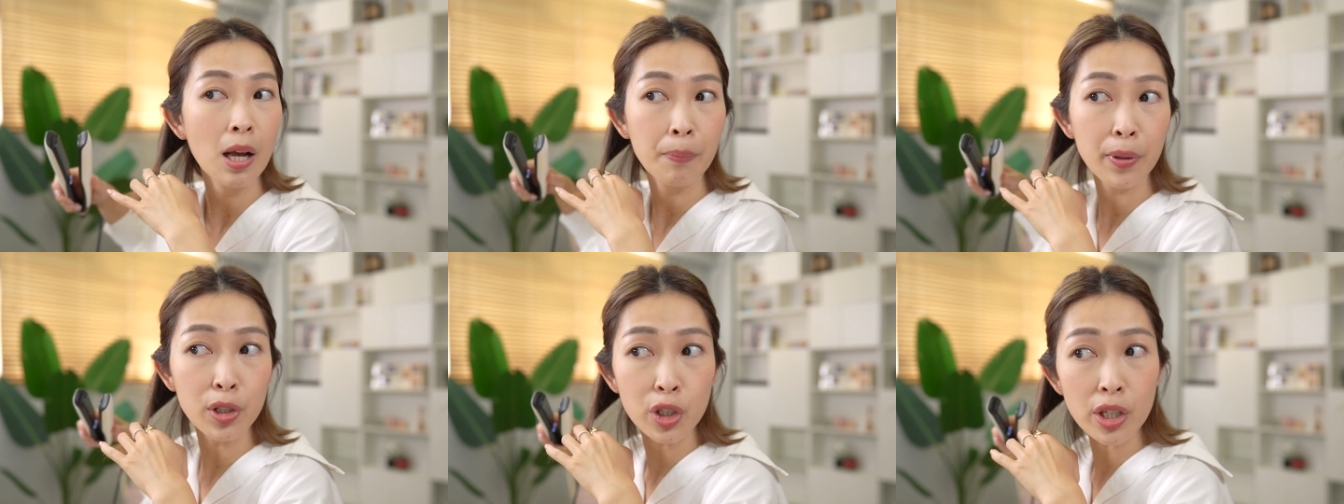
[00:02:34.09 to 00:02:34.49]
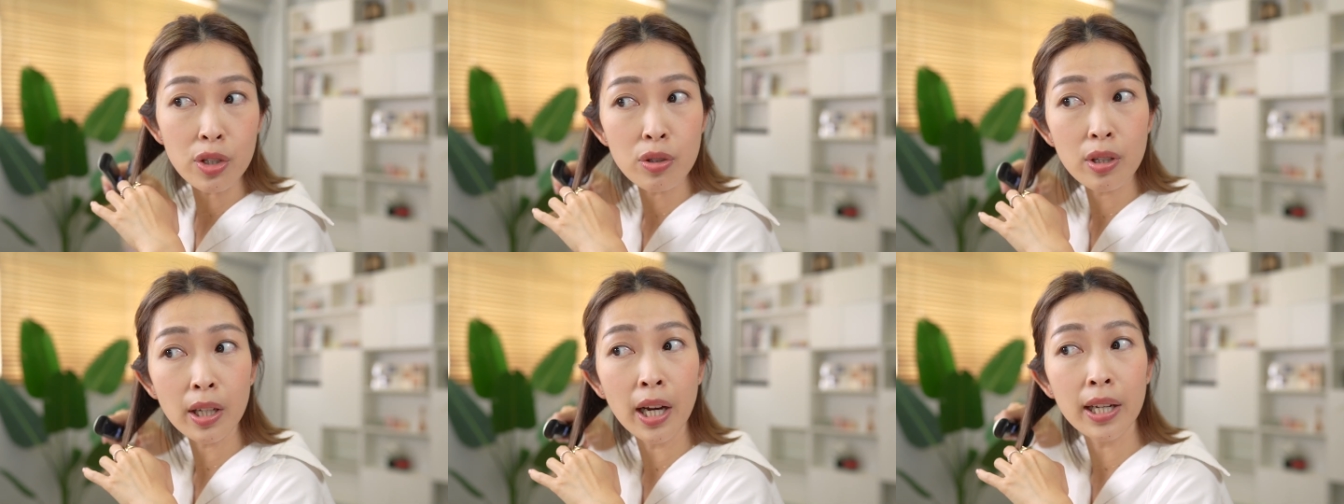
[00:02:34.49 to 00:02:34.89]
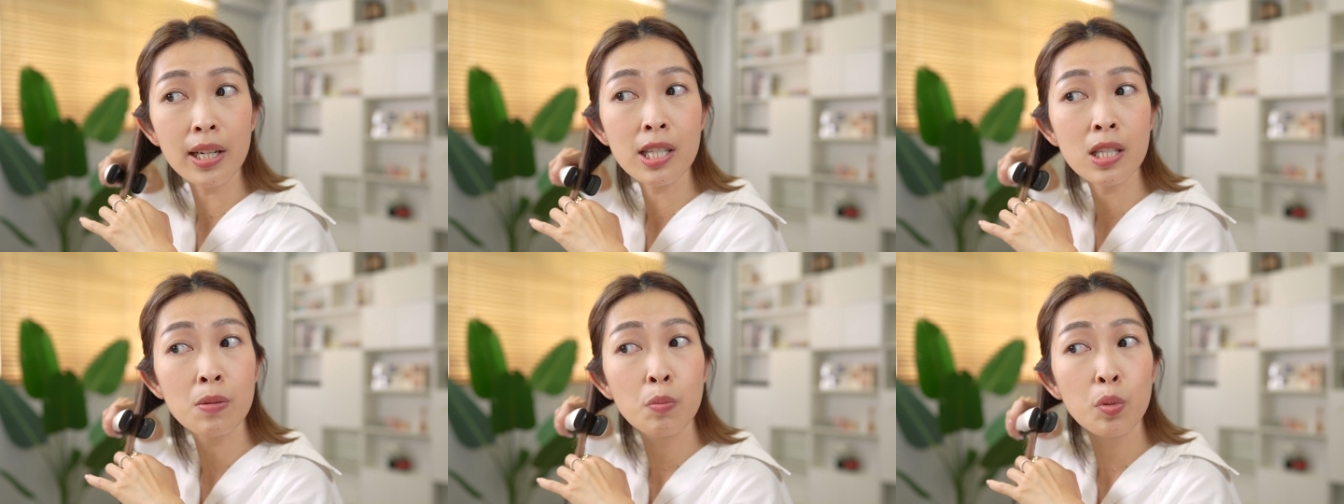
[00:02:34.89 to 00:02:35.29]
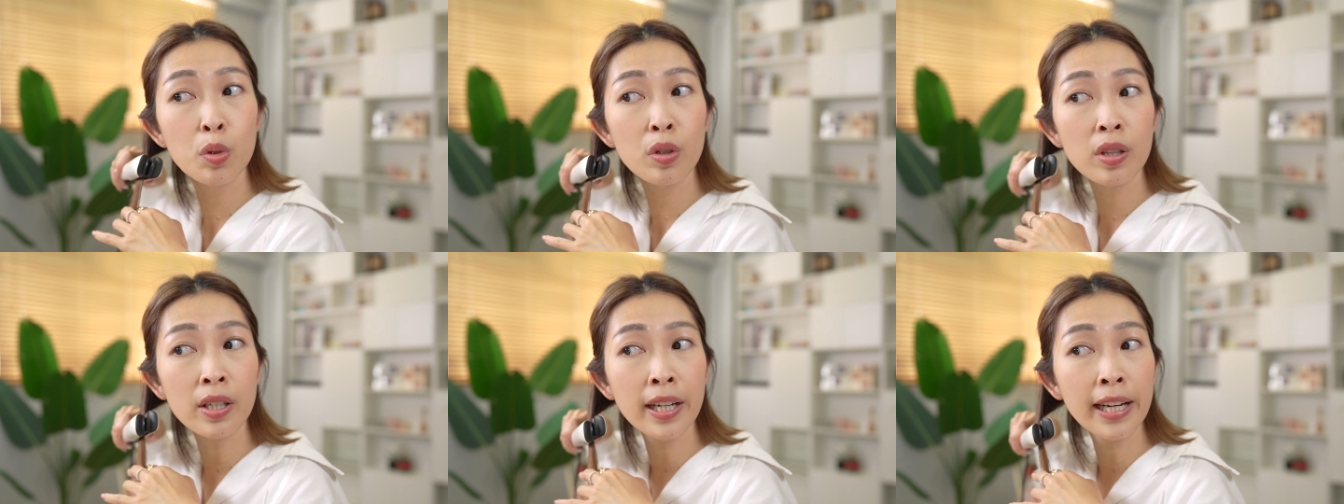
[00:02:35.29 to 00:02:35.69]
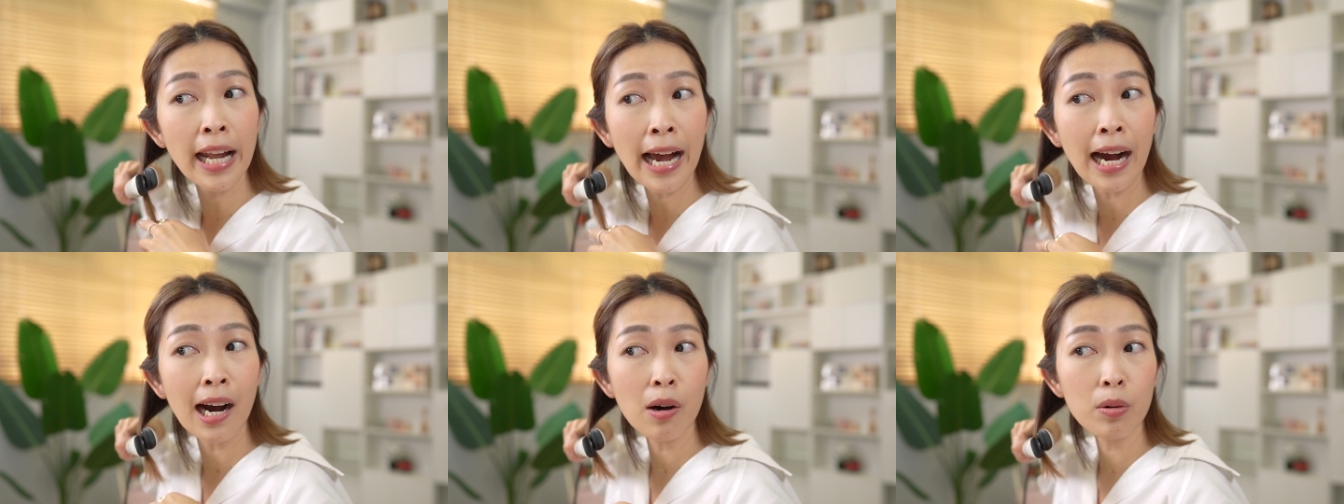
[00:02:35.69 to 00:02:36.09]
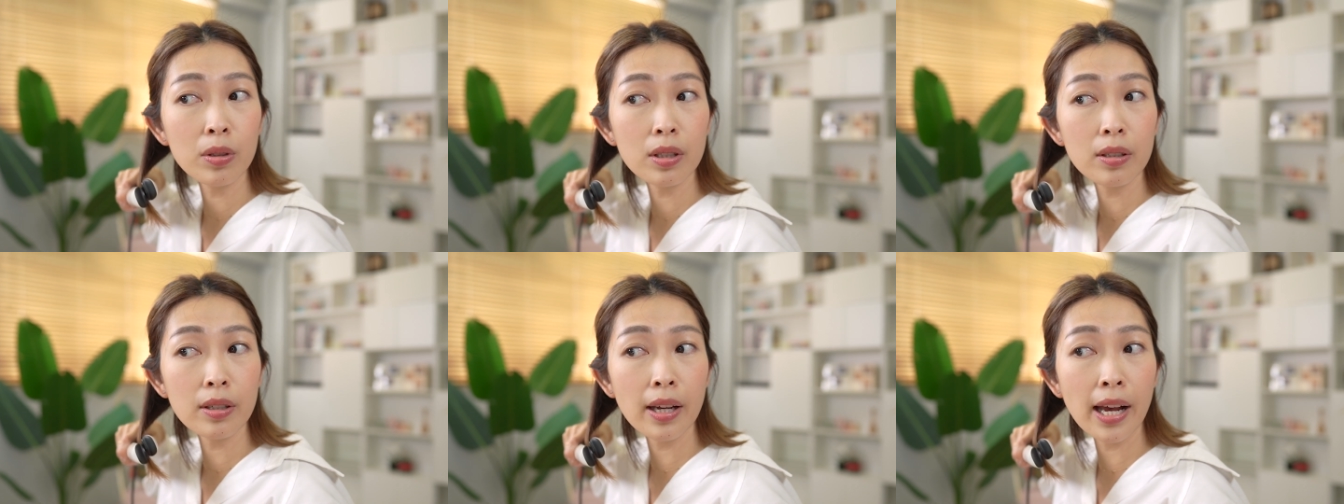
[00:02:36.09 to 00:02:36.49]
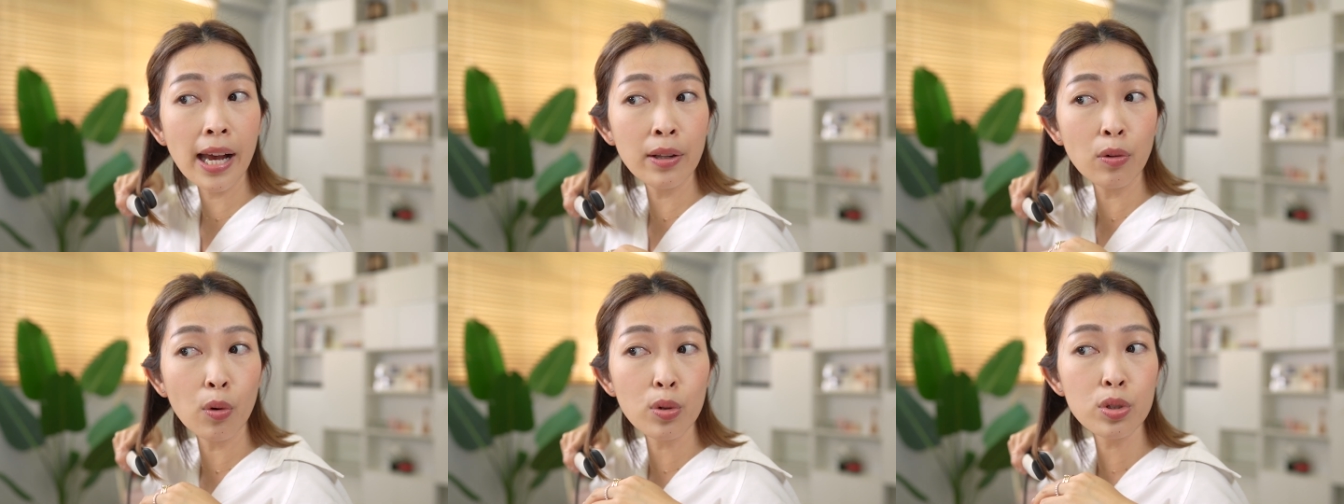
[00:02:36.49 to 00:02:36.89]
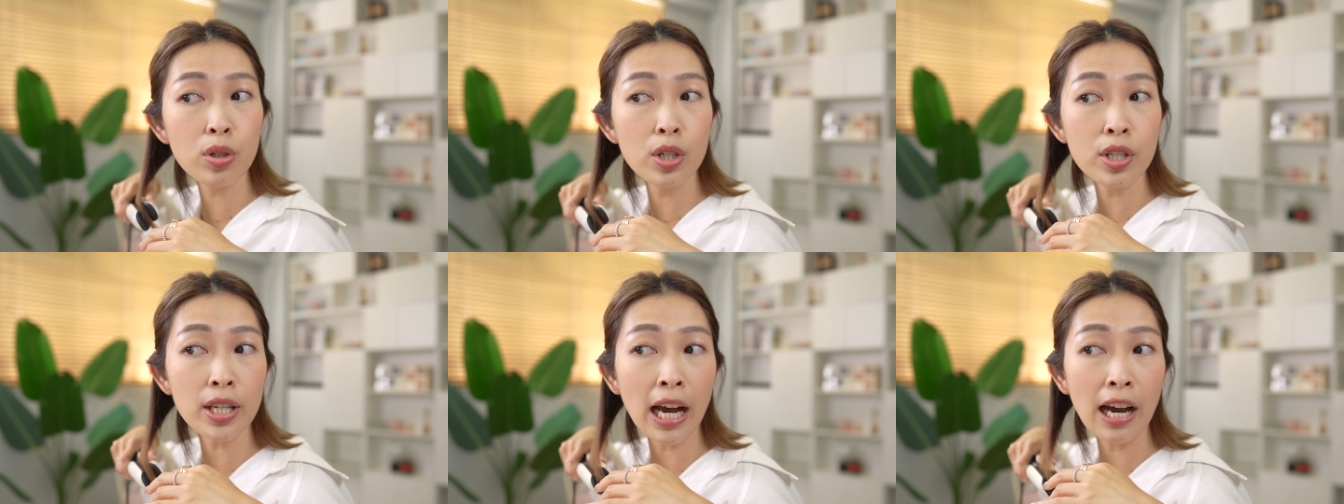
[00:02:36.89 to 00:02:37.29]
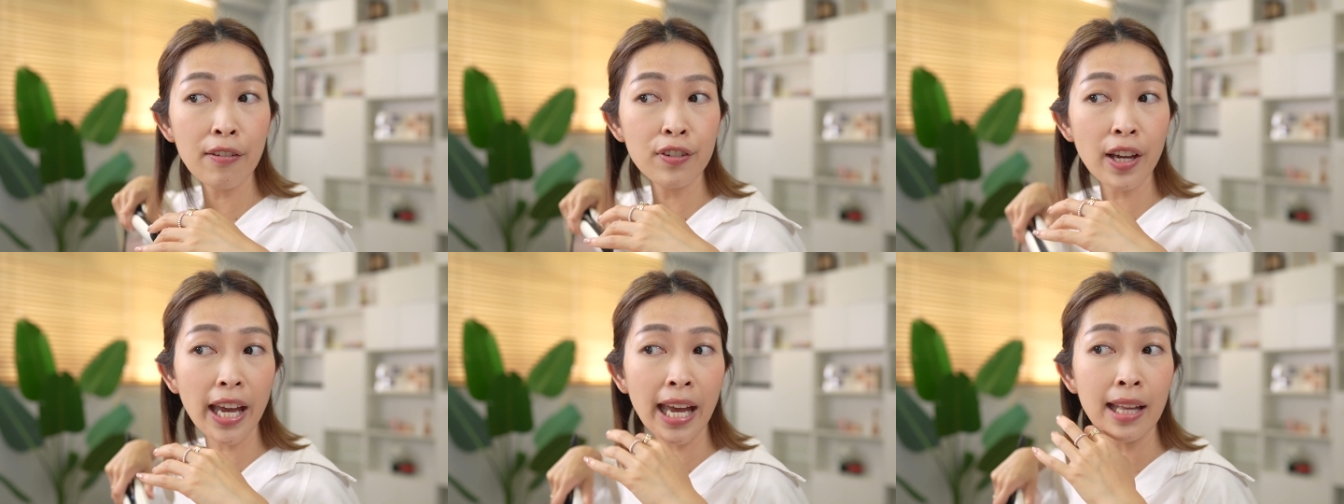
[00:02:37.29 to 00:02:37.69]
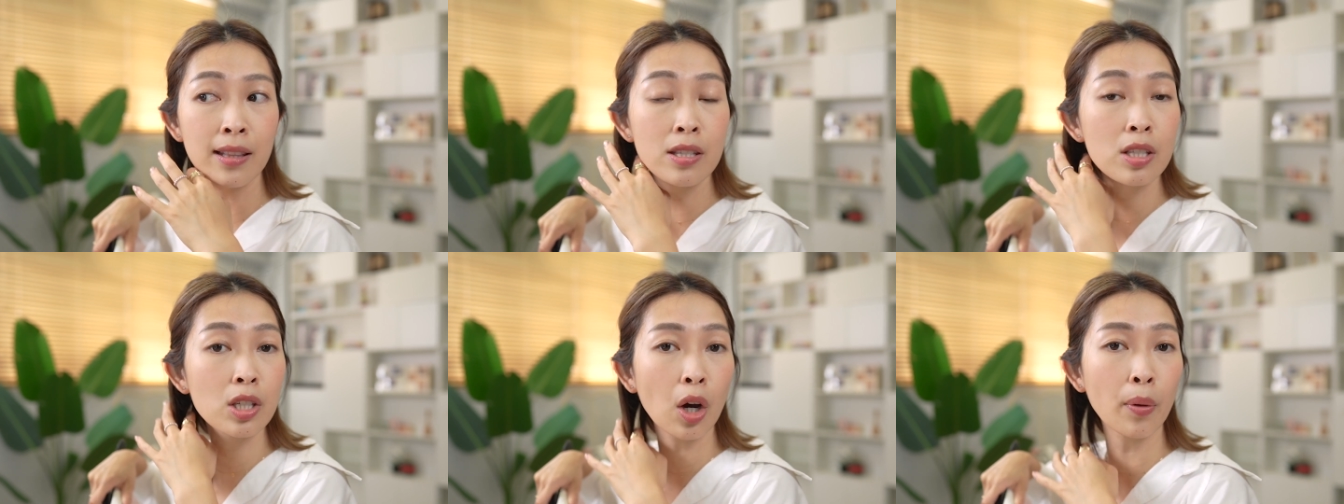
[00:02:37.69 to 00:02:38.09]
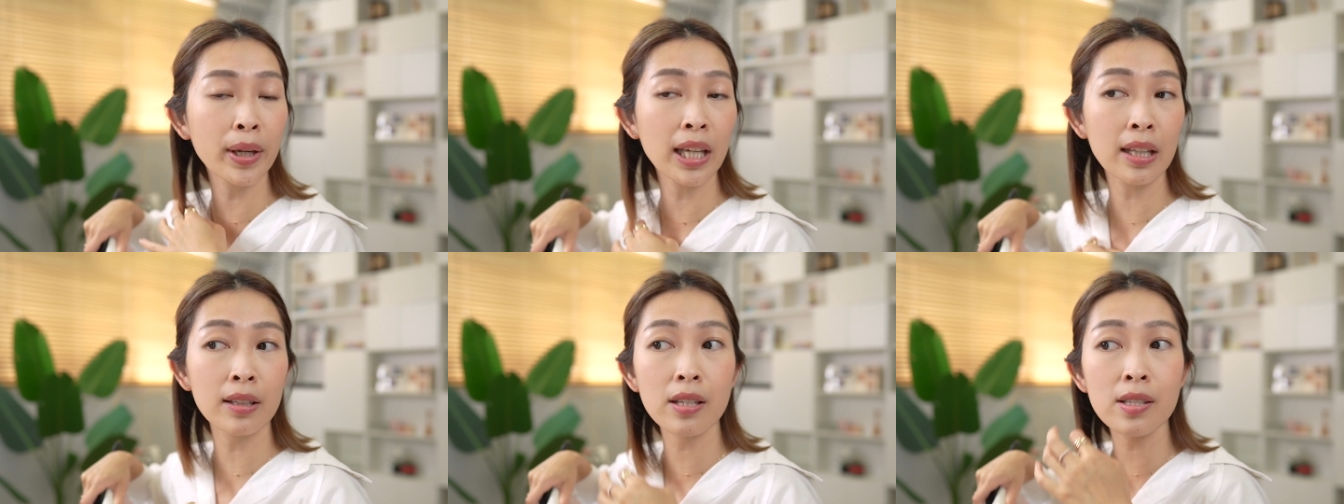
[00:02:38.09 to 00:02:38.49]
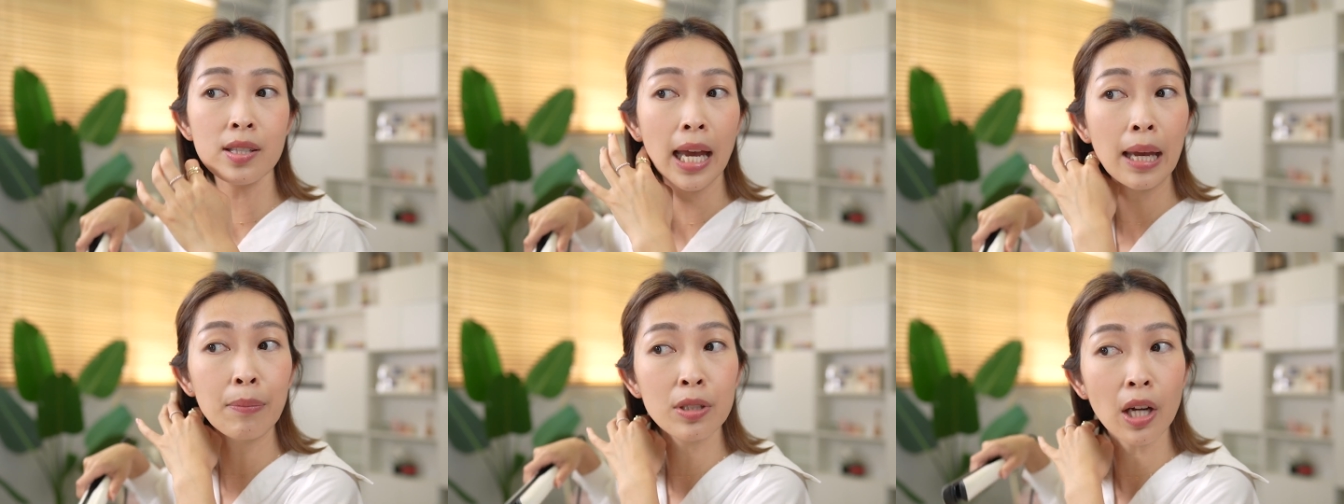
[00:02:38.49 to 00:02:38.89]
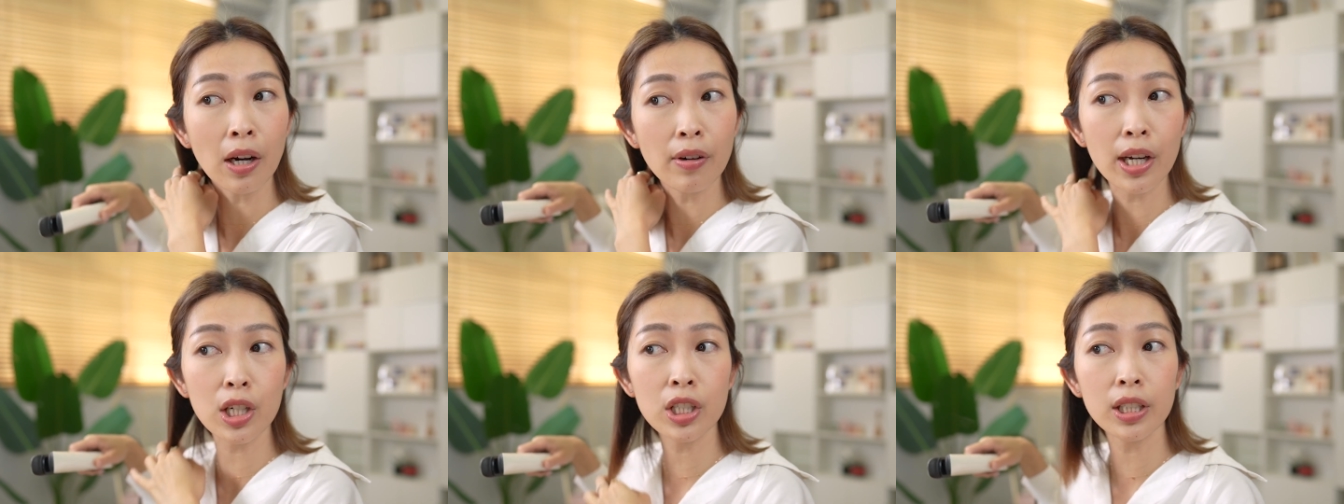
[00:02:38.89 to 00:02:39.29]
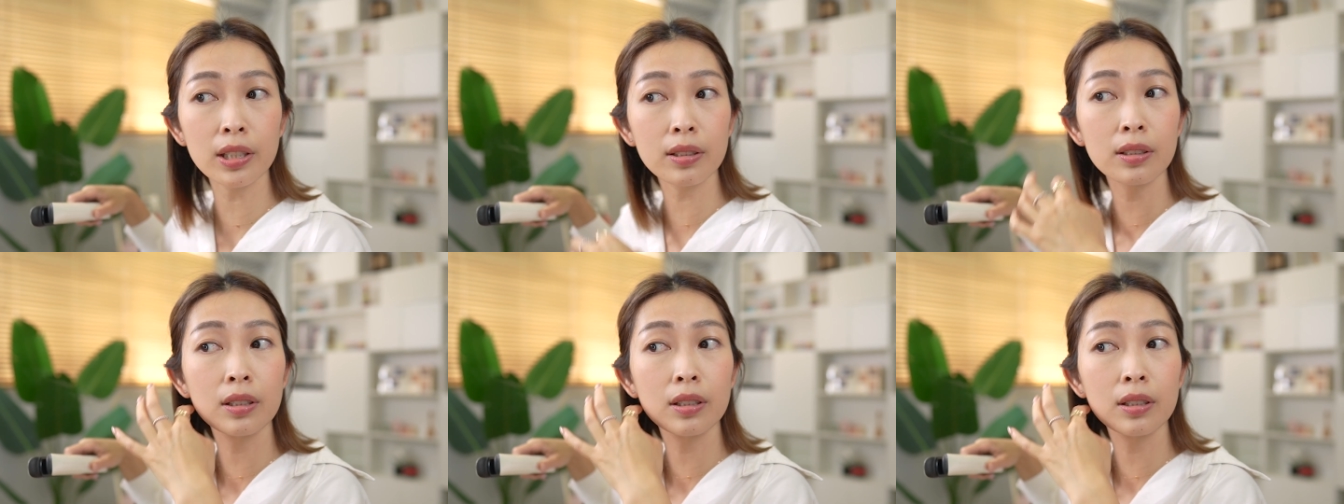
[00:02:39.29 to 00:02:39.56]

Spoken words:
but just to kind of smoothen it out and also to have your ends going in the same direction.